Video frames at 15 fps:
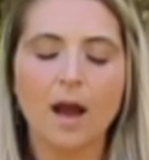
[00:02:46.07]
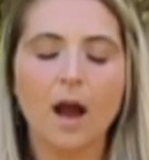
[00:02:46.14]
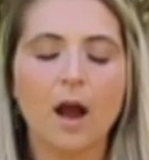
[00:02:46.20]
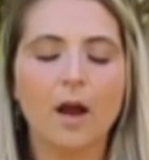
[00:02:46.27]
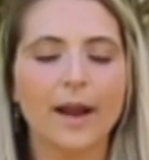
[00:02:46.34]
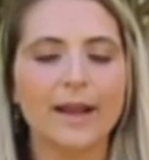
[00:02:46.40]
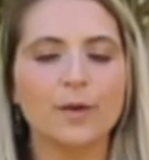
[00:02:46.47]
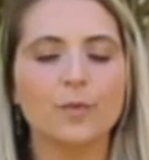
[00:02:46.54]
All
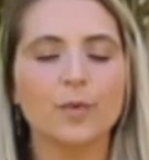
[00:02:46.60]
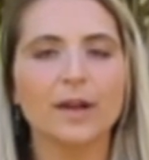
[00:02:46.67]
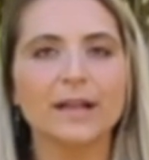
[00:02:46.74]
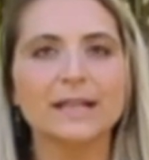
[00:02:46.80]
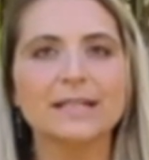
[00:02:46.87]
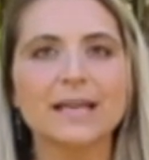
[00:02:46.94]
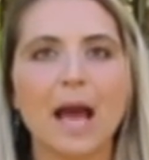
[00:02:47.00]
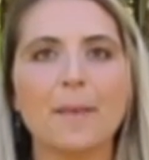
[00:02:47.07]
right, we're
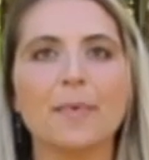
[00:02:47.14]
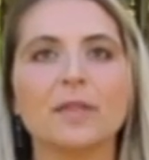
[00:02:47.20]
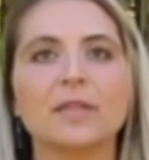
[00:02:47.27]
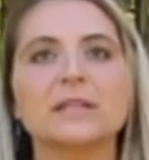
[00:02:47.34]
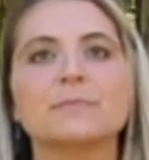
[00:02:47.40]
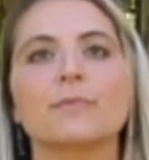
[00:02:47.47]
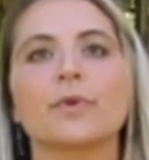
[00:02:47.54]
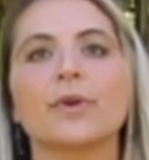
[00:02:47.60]
going to tap on
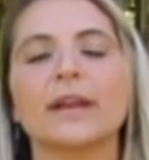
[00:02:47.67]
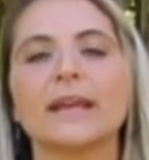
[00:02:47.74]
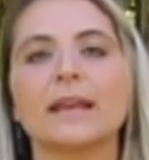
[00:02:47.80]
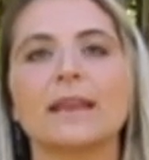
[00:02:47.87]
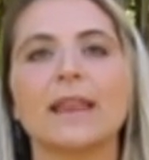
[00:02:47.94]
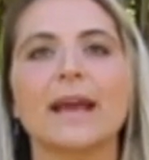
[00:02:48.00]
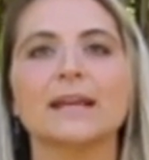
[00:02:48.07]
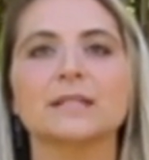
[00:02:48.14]
these
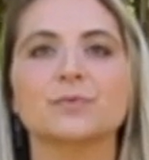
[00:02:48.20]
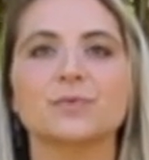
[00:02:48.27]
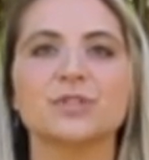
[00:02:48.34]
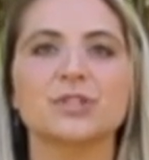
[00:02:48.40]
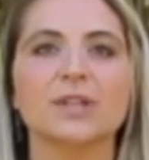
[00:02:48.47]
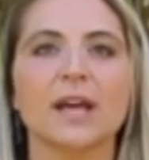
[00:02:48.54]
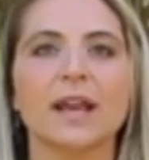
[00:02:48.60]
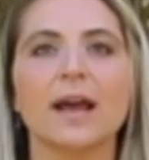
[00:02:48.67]
meridian lines, which
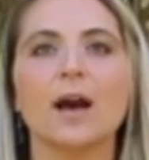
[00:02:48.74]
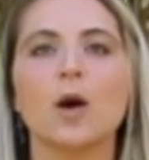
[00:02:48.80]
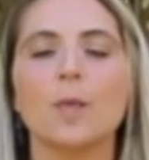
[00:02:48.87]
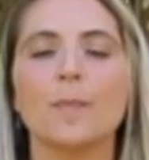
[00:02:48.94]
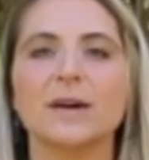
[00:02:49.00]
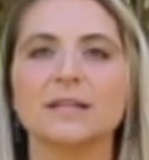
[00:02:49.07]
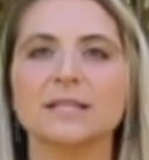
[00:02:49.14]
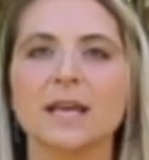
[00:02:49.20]
is going to
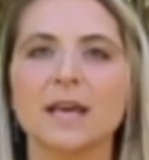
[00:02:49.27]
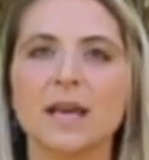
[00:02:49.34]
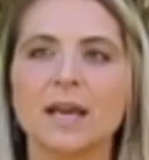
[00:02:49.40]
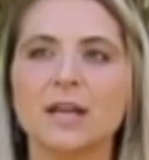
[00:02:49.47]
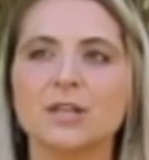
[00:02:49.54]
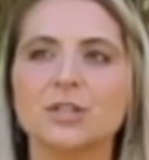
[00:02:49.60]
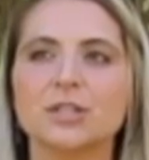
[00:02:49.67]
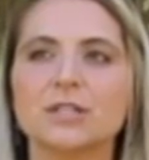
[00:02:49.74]
help us
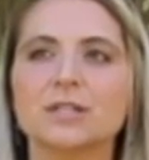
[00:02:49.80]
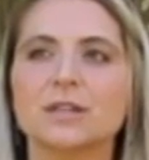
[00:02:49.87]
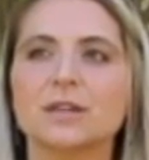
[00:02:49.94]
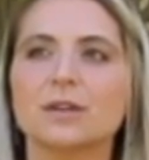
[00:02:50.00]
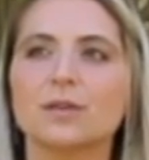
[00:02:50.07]
just